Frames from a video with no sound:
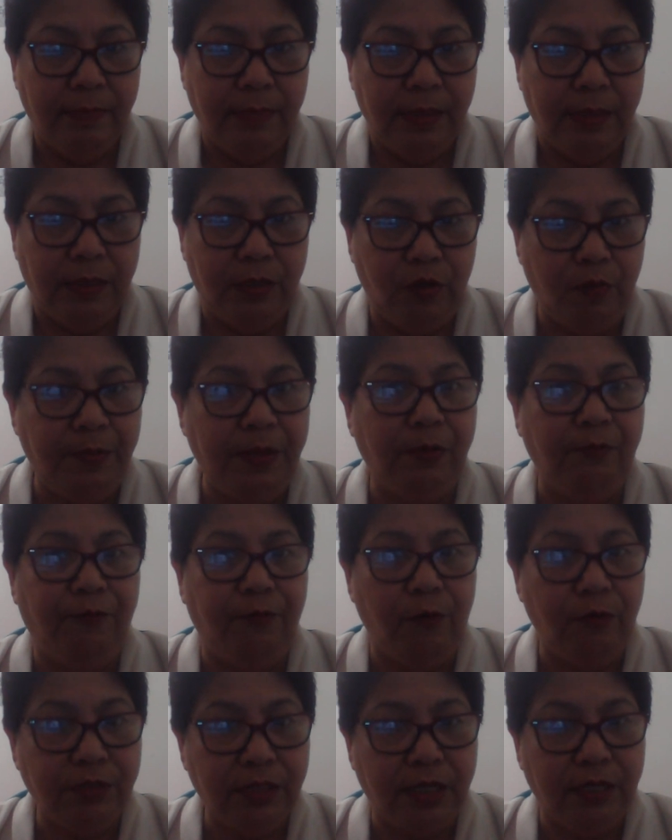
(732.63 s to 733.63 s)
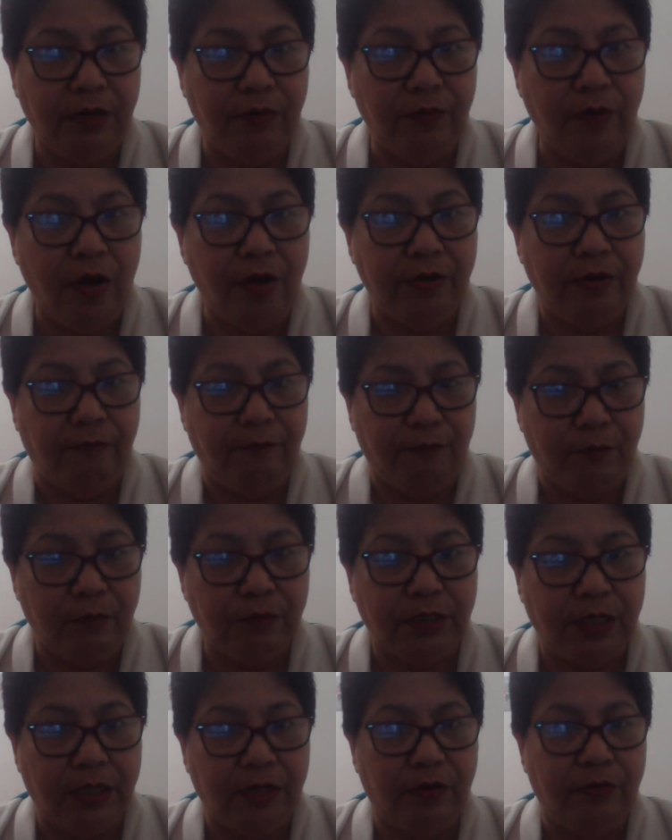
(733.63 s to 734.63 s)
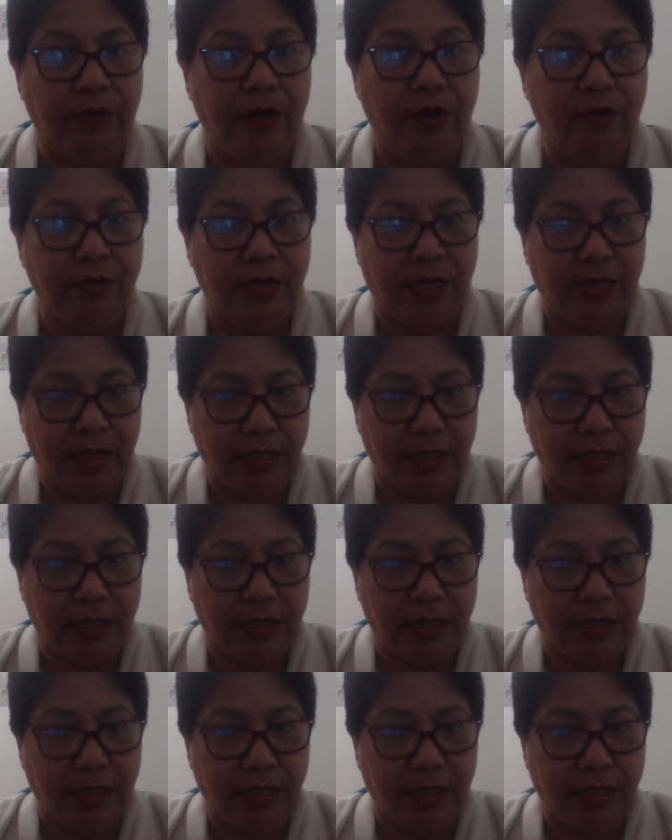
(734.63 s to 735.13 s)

You've been floating around, and